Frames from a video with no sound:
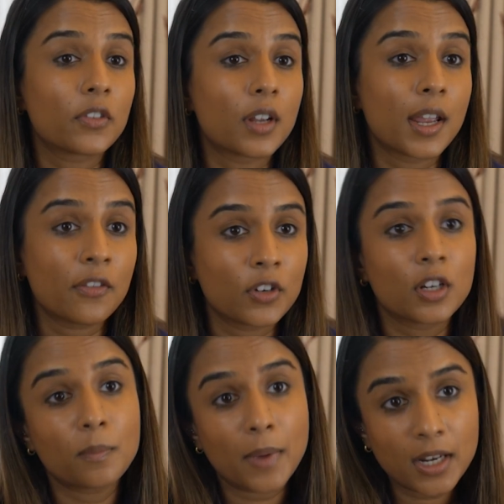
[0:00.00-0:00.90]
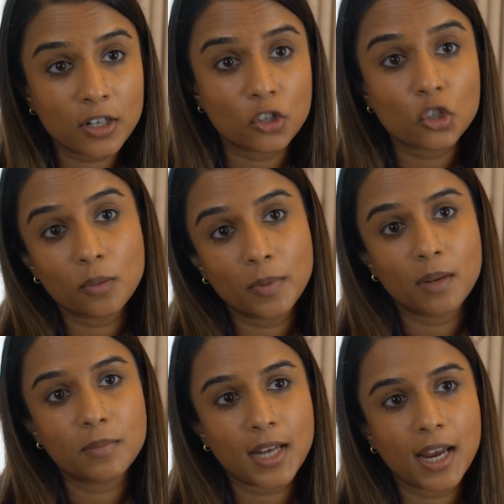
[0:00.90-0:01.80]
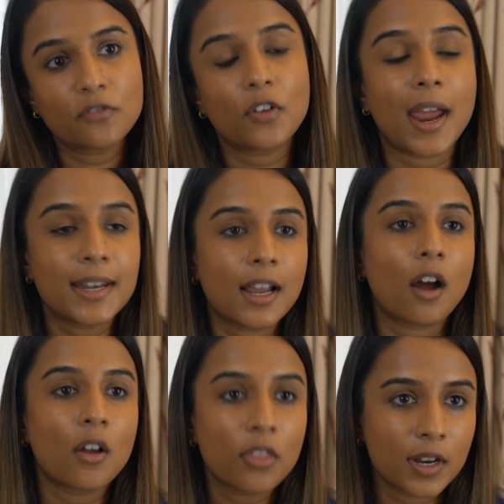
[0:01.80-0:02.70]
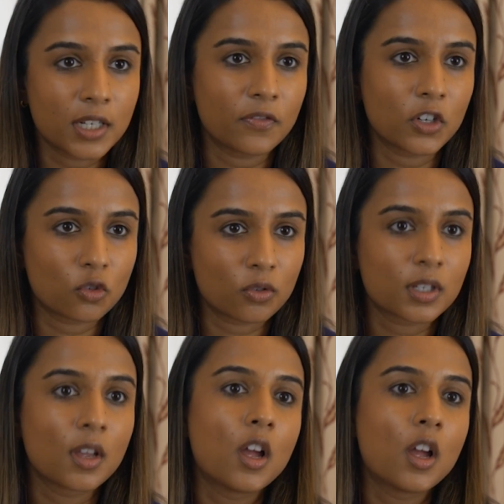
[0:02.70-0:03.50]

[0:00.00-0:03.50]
if an opinion should be obtained for any other individuals